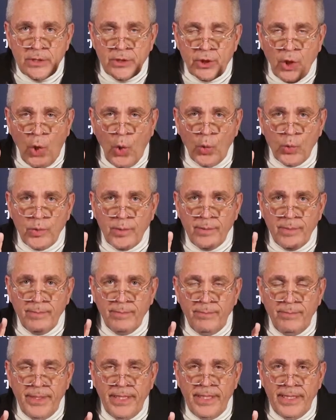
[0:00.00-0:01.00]
Don't
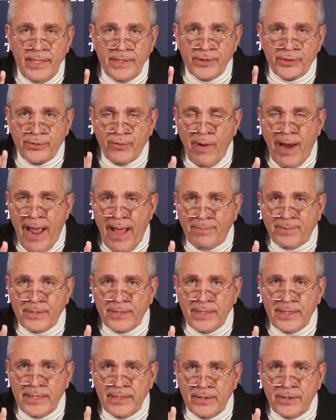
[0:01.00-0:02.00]
be
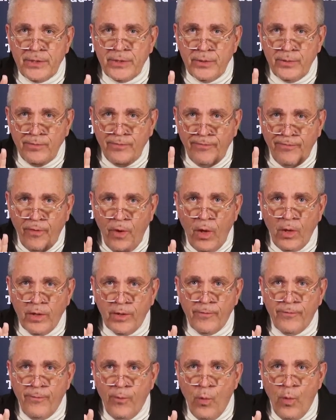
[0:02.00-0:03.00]
trapped into
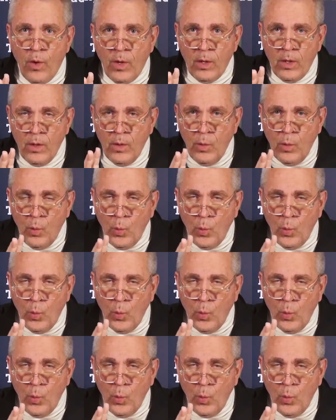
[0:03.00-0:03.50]
falling for